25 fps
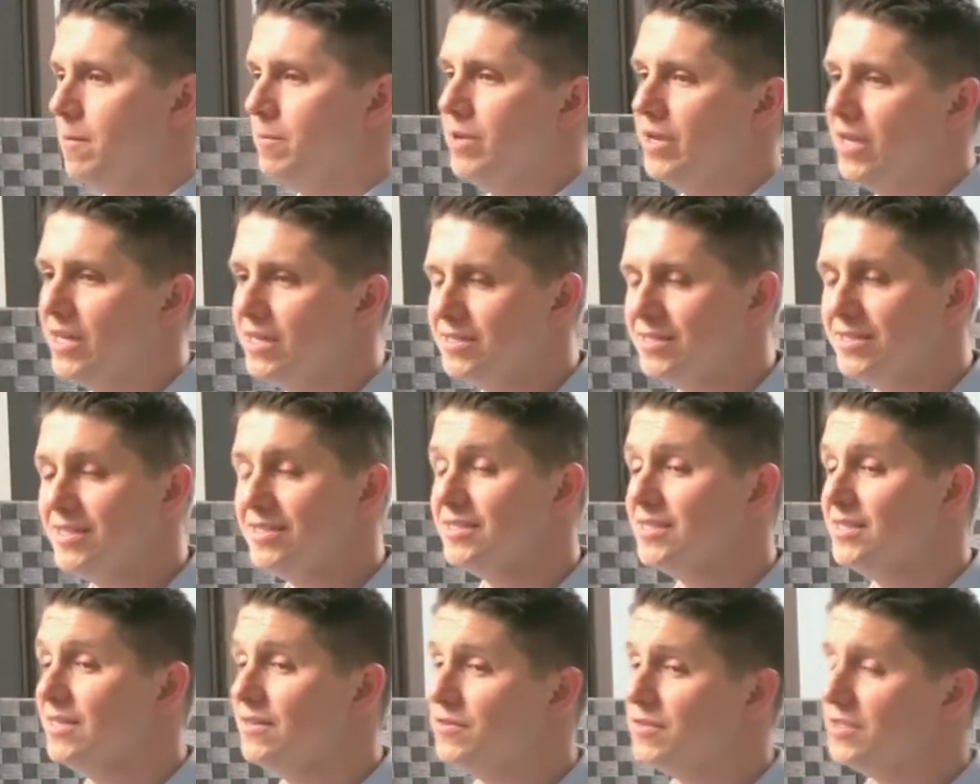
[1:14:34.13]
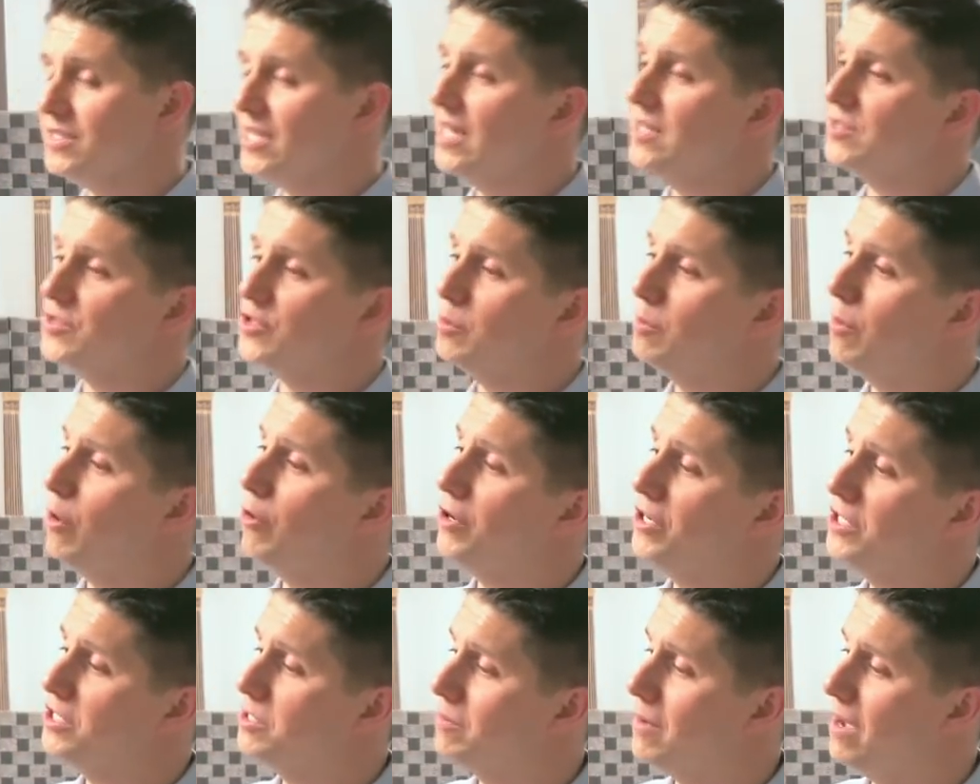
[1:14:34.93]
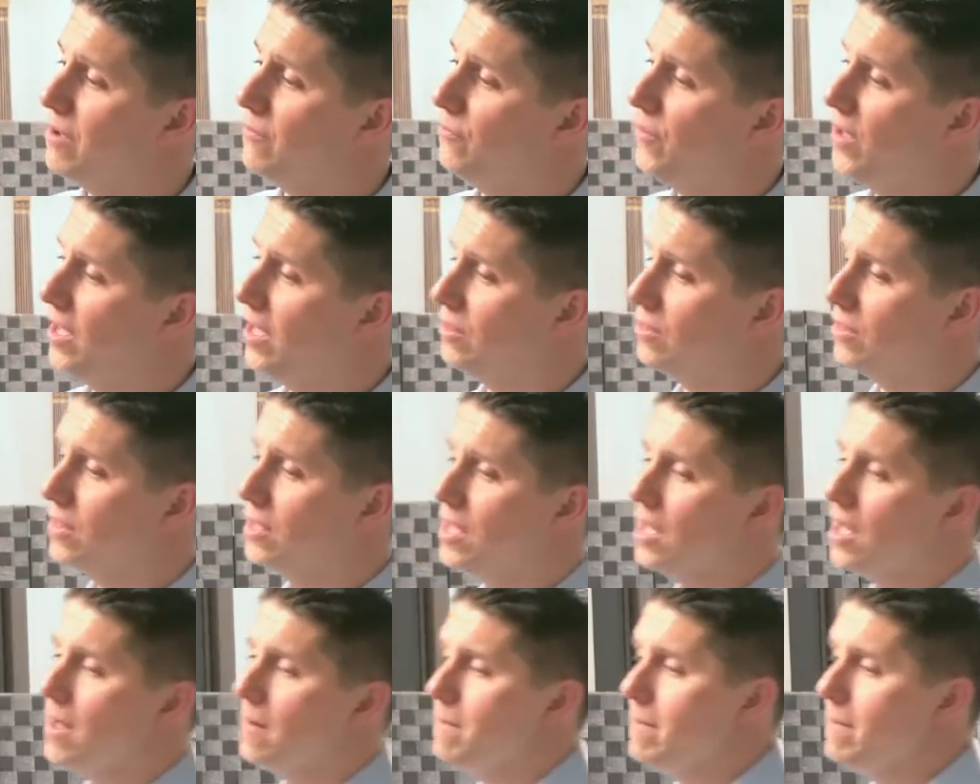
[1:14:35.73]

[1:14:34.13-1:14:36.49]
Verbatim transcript: Because this gives testimony to my faith.